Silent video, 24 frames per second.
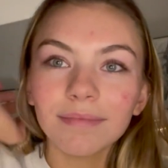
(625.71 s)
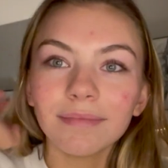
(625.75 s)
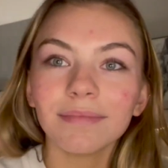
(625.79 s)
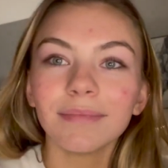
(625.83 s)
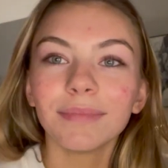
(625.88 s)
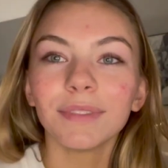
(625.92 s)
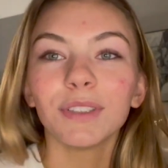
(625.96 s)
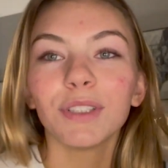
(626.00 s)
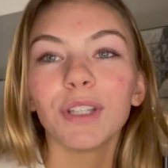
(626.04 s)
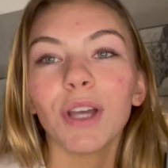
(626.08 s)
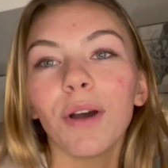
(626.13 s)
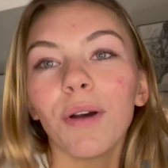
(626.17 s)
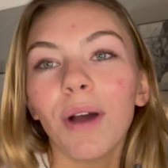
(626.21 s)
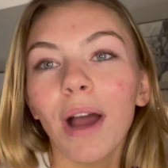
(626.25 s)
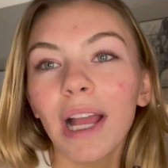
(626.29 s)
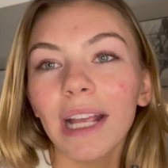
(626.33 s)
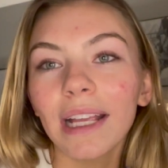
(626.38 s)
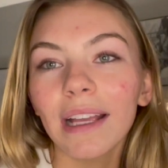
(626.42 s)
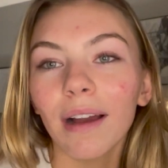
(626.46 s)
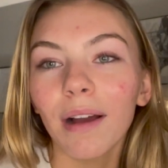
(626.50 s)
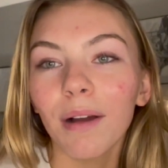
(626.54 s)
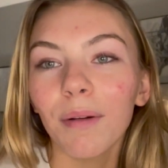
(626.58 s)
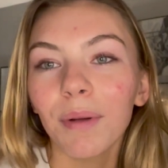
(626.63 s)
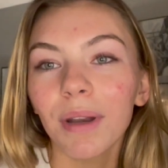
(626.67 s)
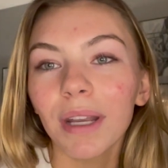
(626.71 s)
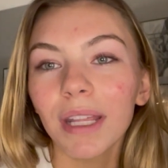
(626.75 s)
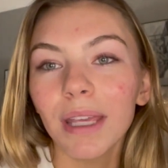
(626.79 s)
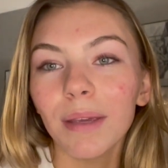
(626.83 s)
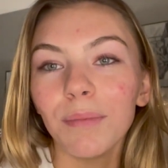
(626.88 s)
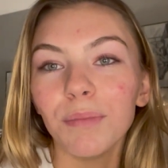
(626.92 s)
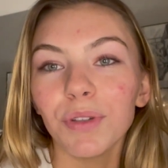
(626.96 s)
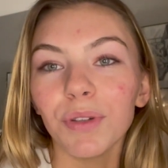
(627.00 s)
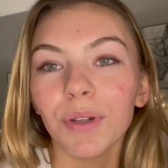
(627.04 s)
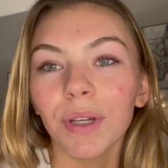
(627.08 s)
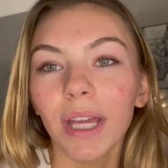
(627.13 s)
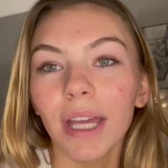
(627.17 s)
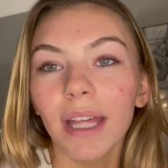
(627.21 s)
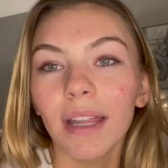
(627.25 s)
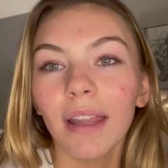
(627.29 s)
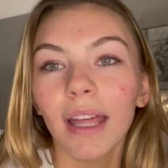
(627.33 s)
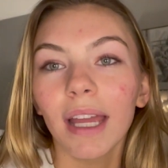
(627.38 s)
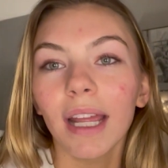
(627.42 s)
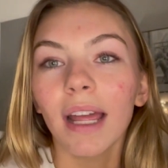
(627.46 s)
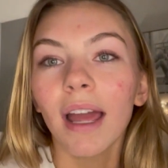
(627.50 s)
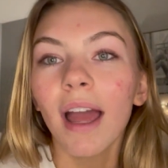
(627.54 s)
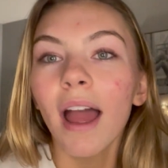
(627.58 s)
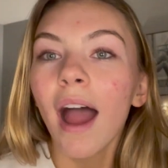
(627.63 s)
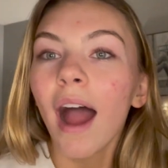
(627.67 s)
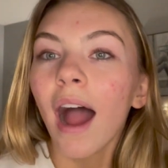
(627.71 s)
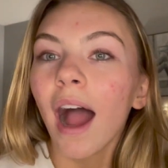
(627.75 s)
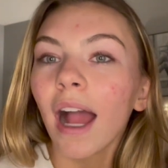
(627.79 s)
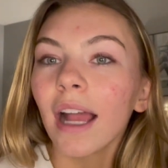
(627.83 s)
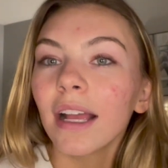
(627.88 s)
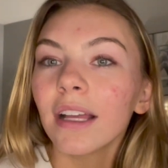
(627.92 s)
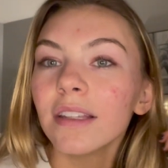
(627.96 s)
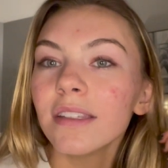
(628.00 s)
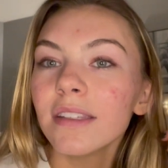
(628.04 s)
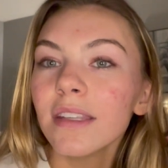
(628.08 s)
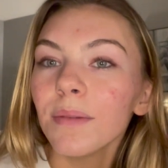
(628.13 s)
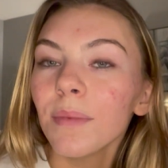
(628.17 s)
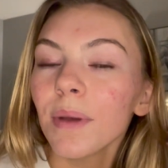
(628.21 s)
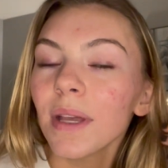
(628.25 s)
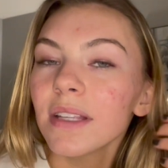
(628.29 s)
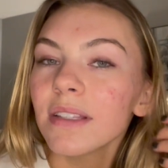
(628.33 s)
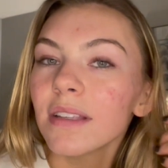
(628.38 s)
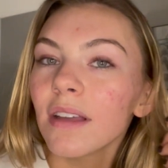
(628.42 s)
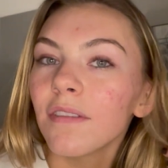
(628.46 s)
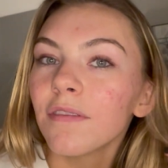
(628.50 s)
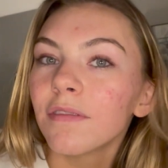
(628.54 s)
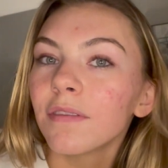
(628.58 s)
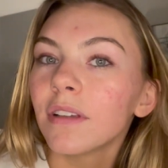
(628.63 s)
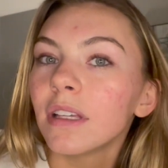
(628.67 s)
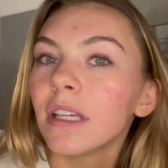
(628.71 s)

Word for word: So I, I want to keep doing it. Like I could see myself